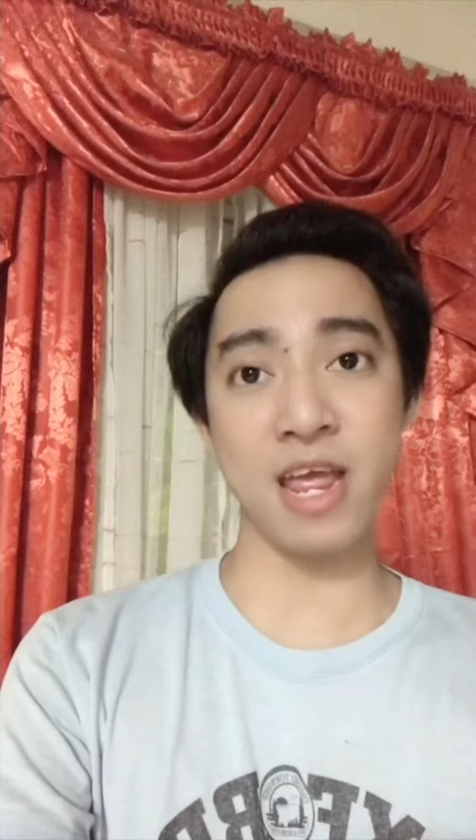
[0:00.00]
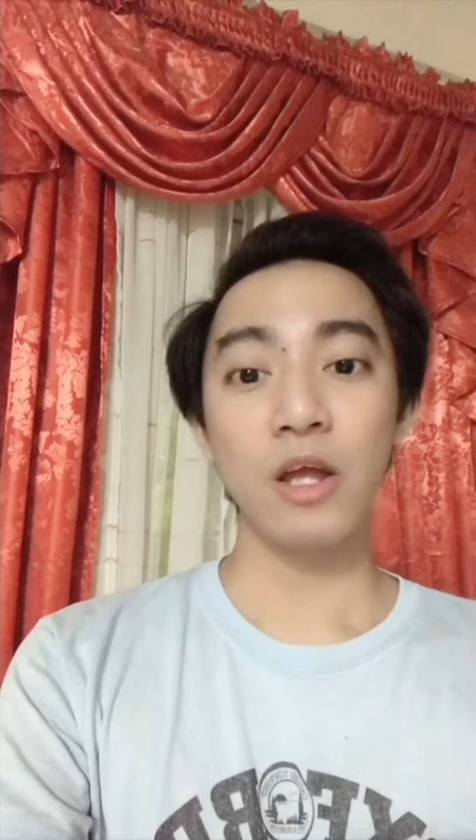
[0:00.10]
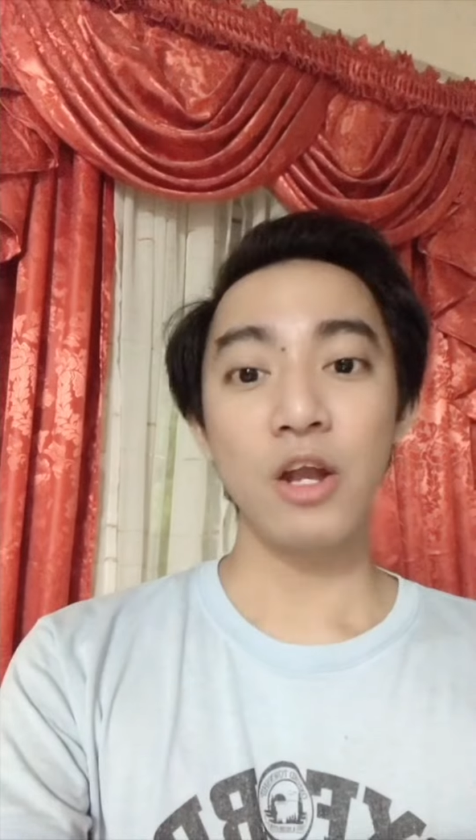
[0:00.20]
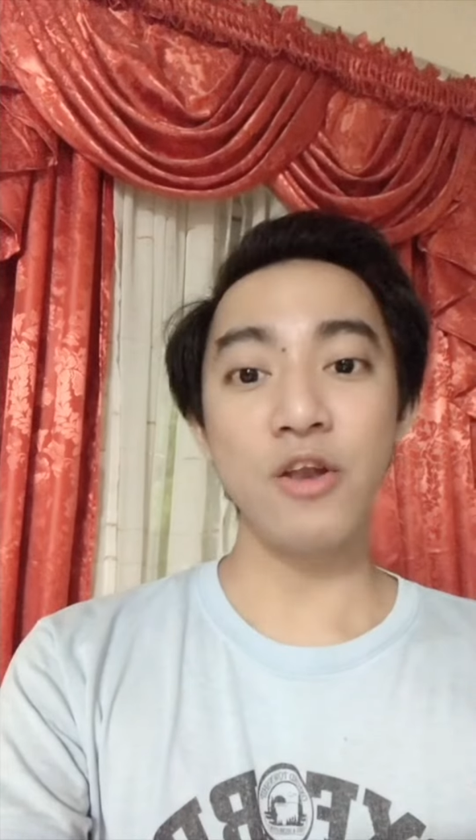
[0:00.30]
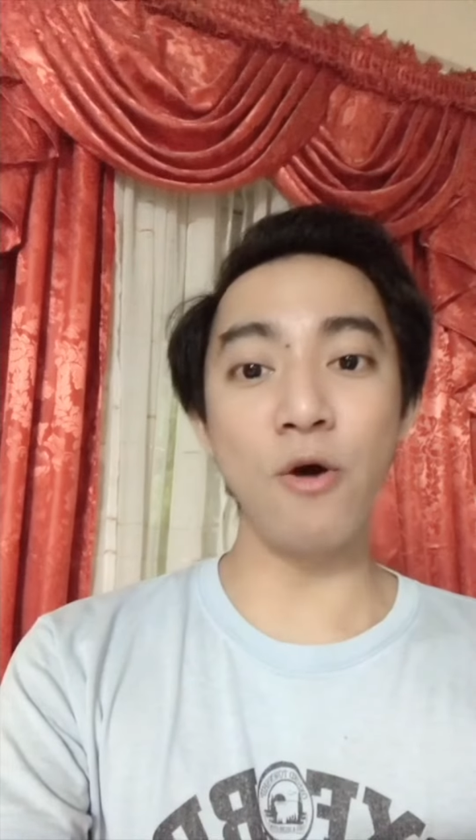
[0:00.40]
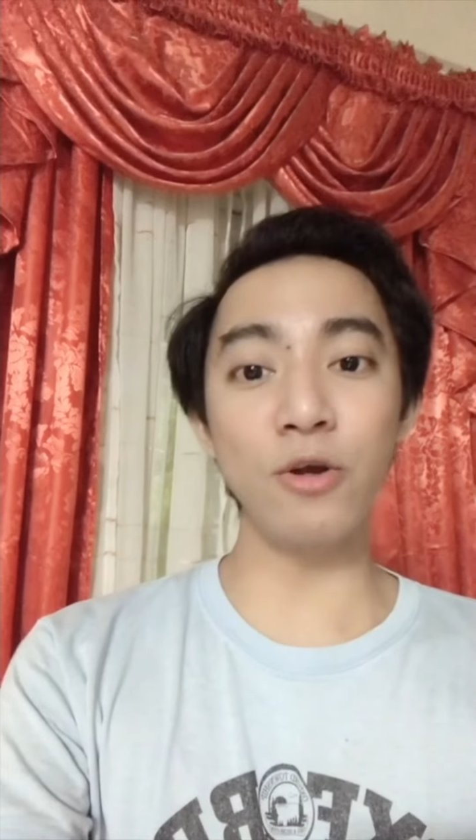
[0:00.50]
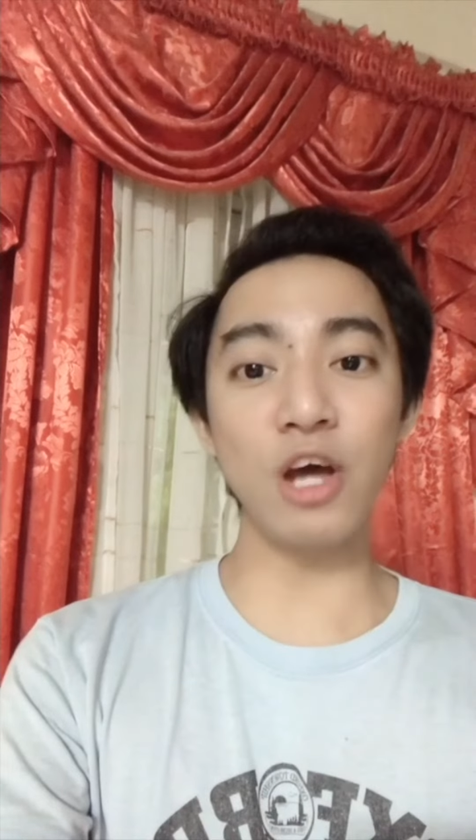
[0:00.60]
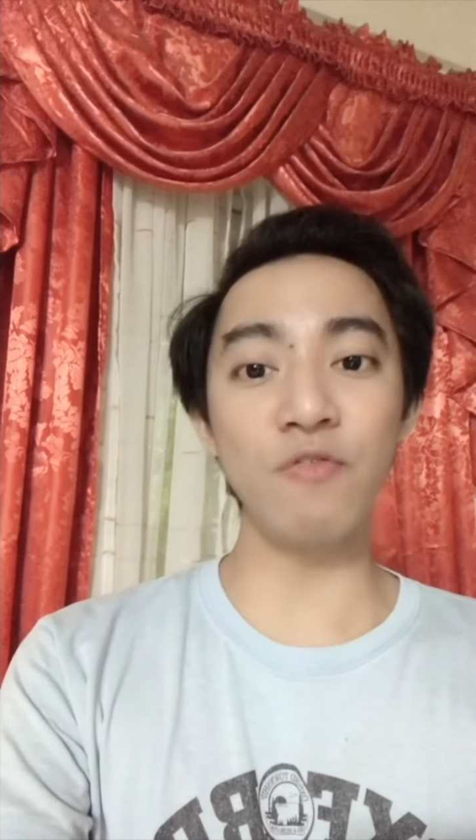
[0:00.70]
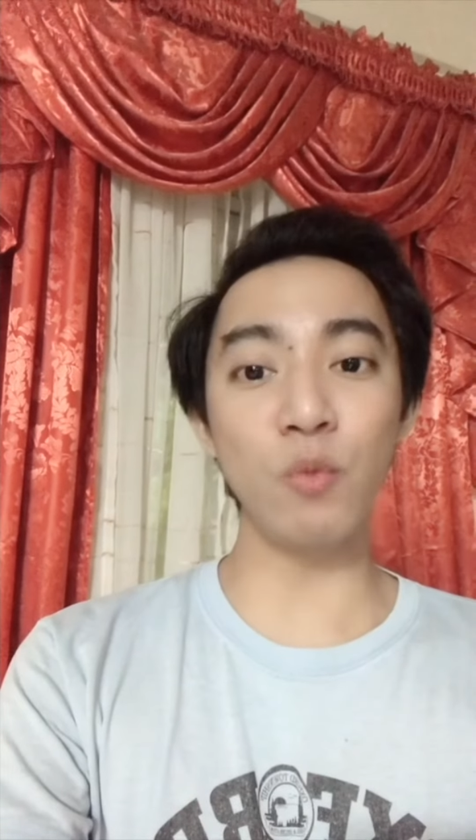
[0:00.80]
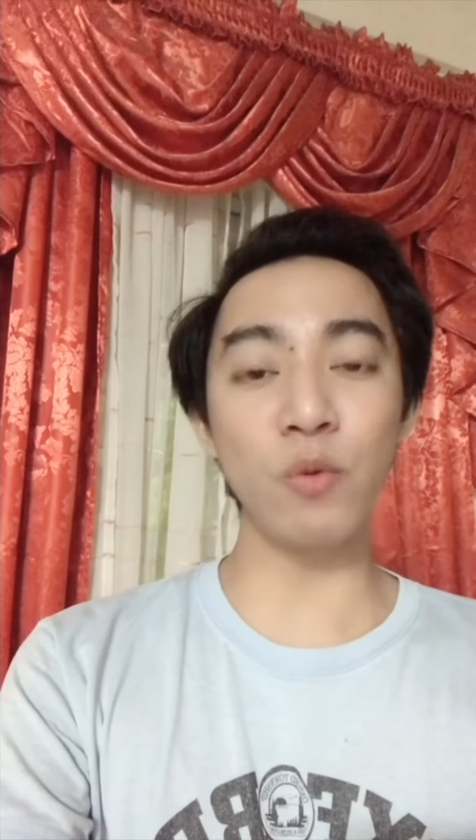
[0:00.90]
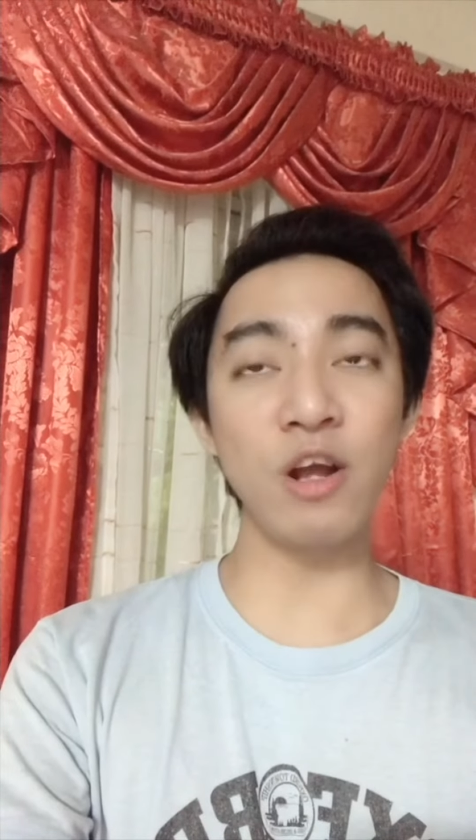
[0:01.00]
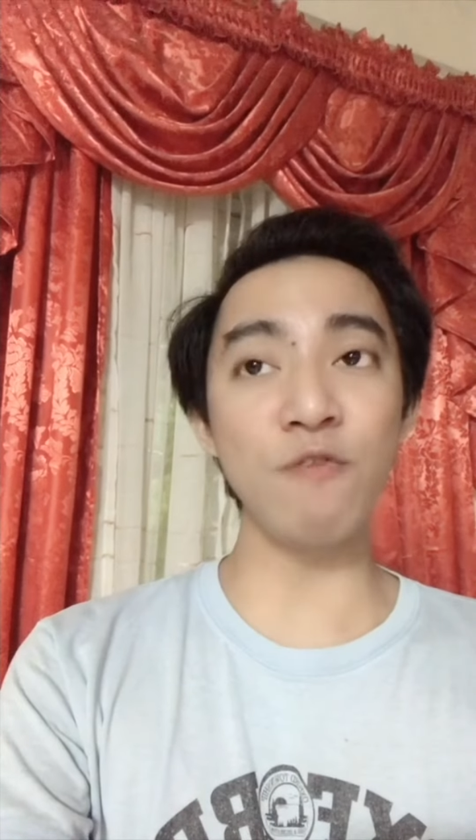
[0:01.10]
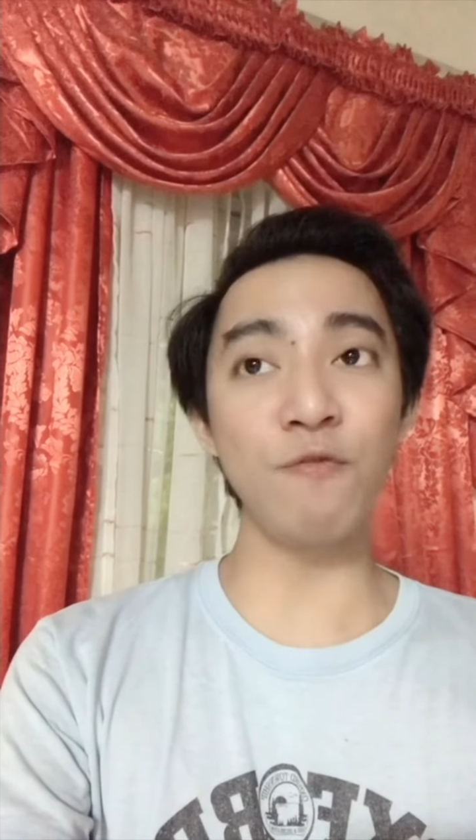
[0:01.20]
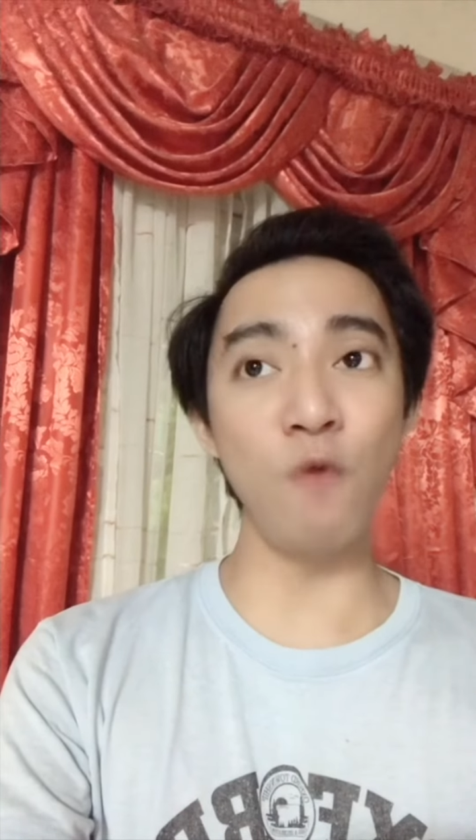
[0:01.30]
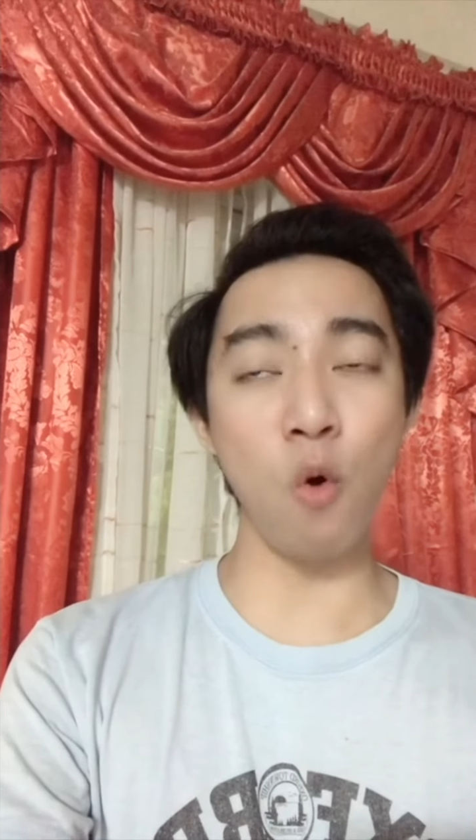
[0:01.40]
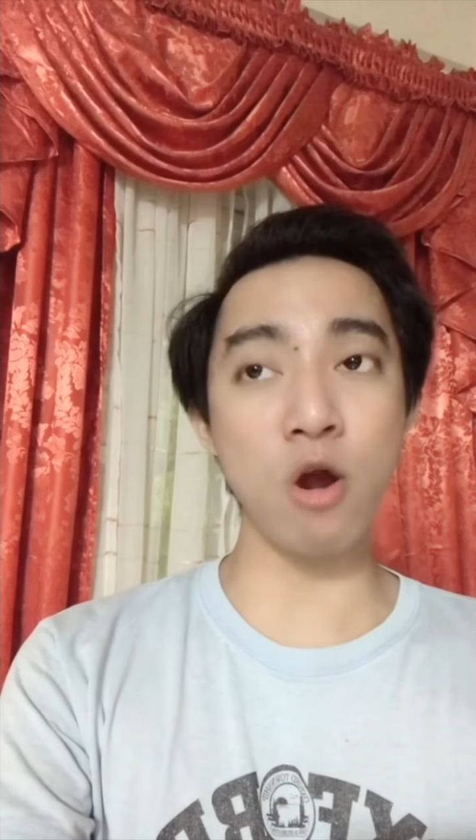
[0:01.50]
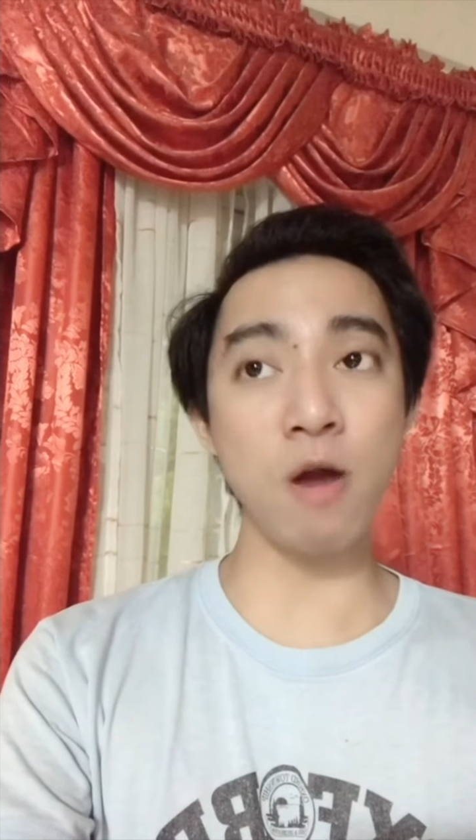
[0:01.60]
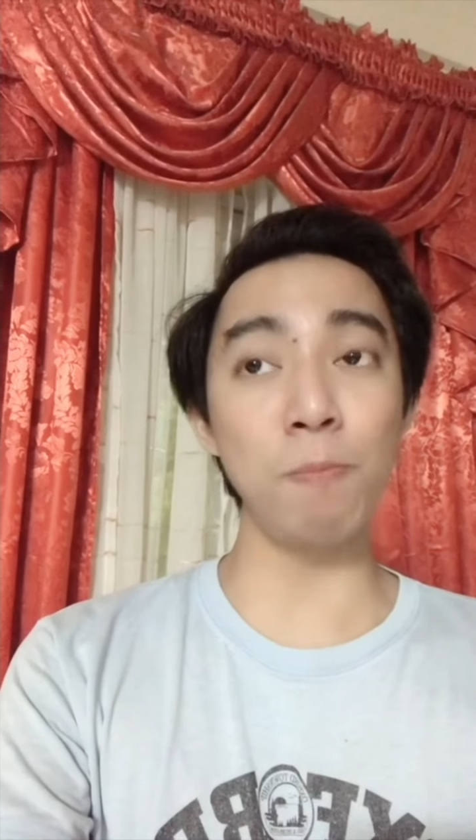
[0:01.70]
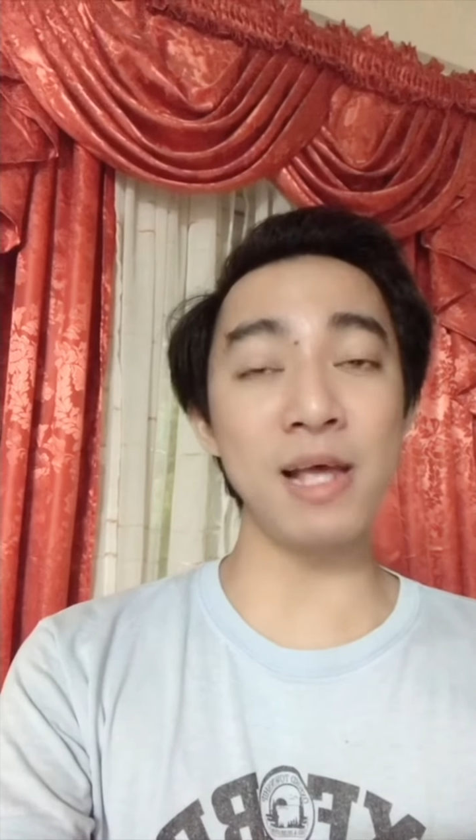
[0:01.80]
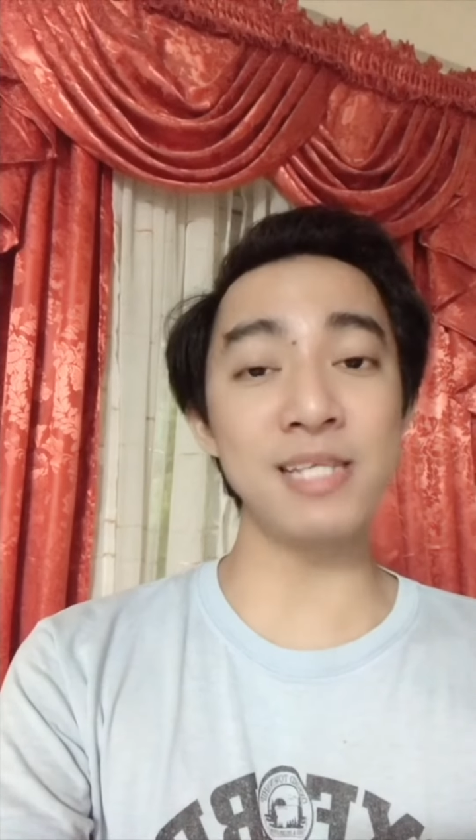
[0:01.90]
Note of the word for
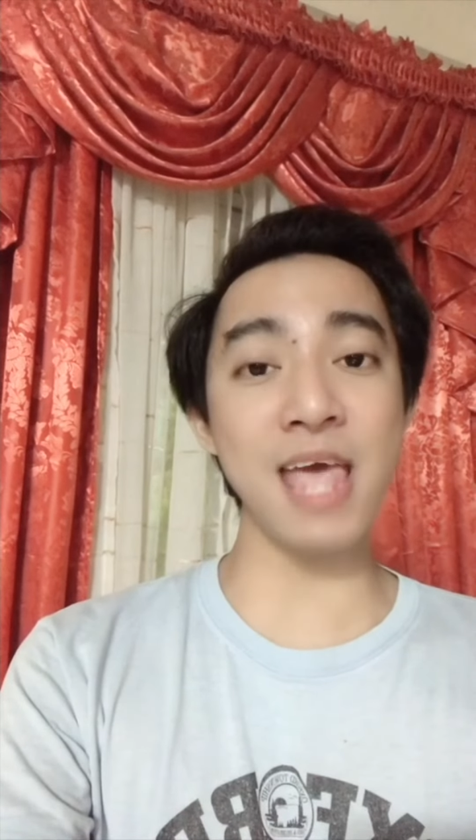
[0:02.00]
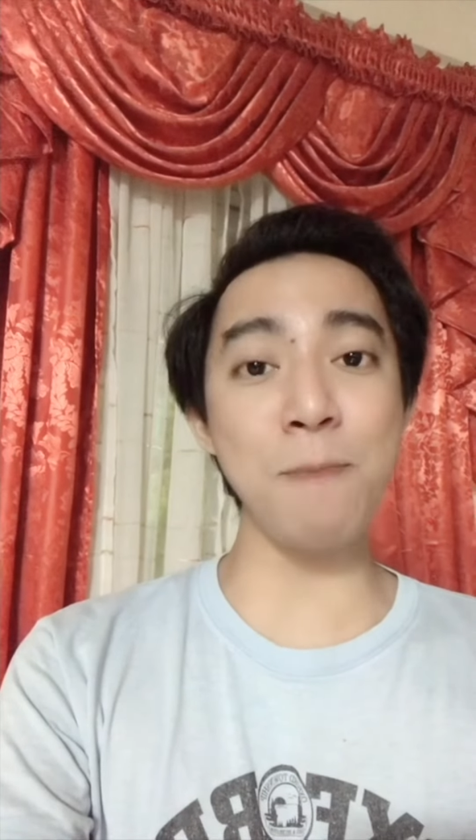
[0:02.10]
plus a